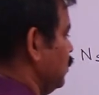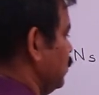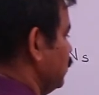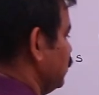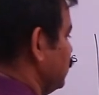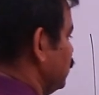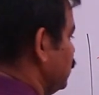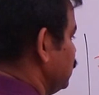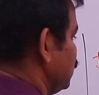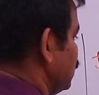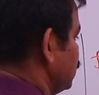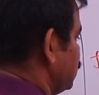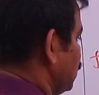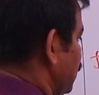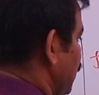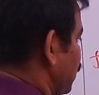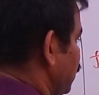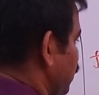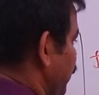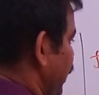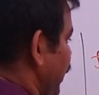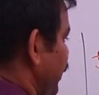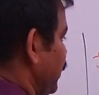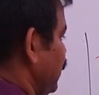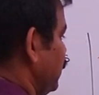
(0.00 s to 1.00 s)
This is
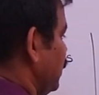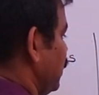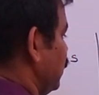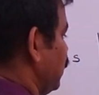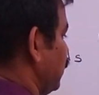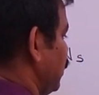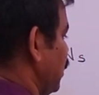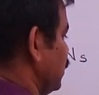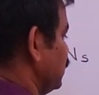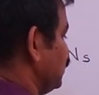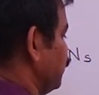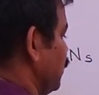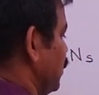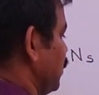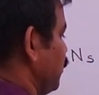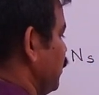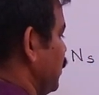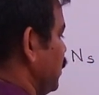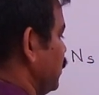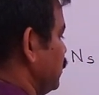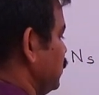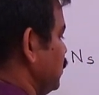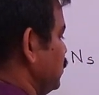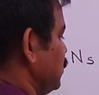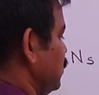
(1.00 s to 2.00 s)
not ideal
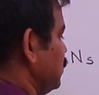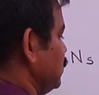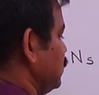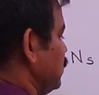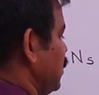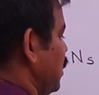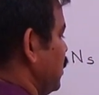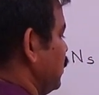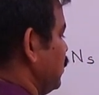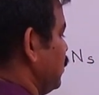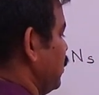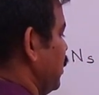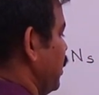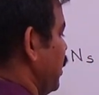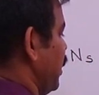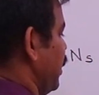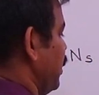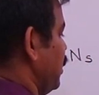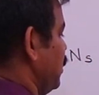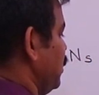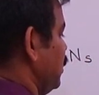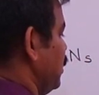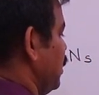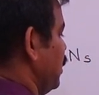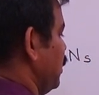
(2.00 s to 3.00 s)
transformer. This is not
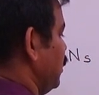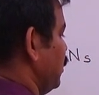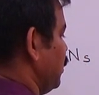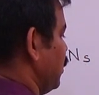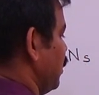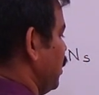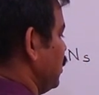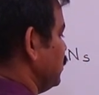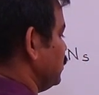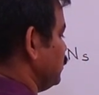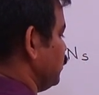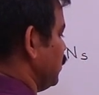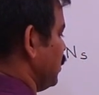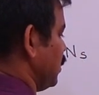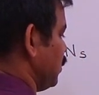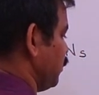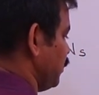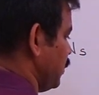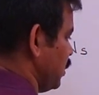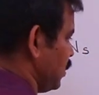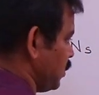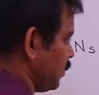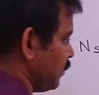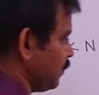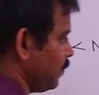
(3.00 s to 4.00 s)
ideal
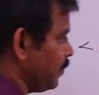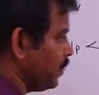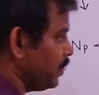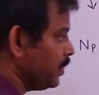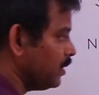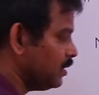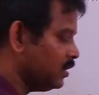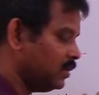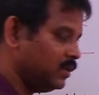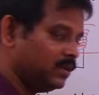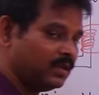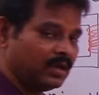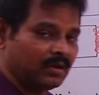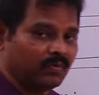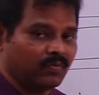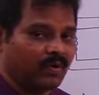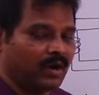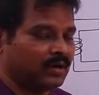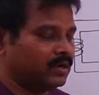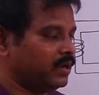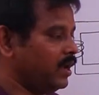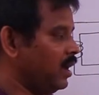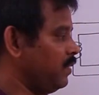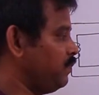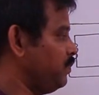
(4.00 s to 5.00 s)
transformer. Here
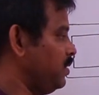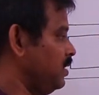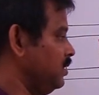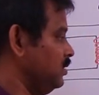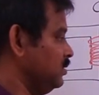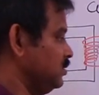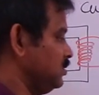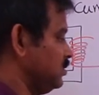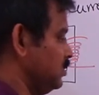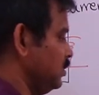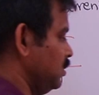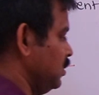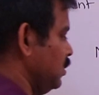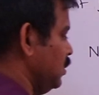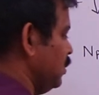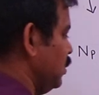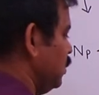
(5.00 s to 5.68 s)
what happens?